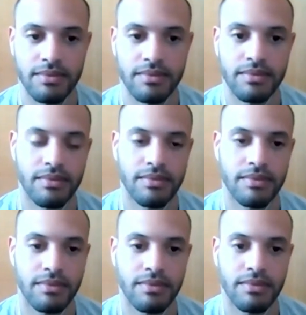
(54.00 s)

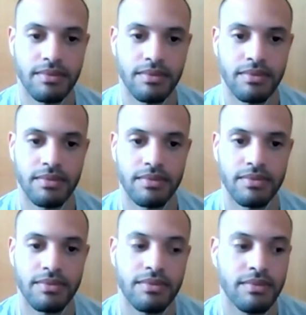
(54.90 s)

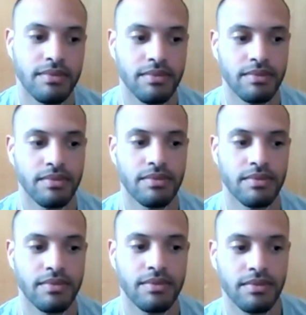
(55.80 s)

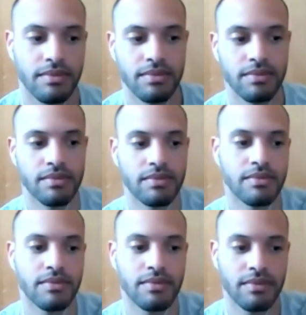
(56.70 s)

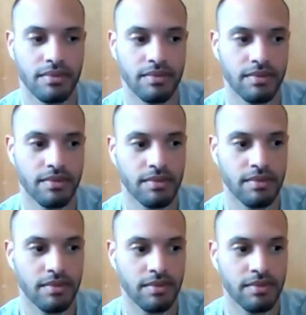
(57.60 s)

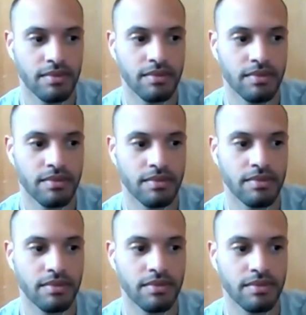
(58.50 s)

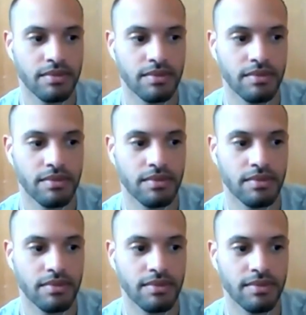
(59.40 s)

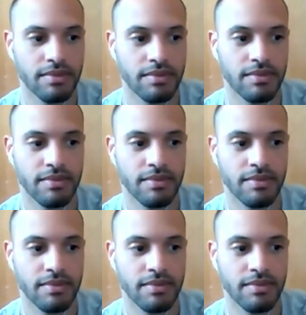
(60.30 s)
No words are spoken by the person on screen.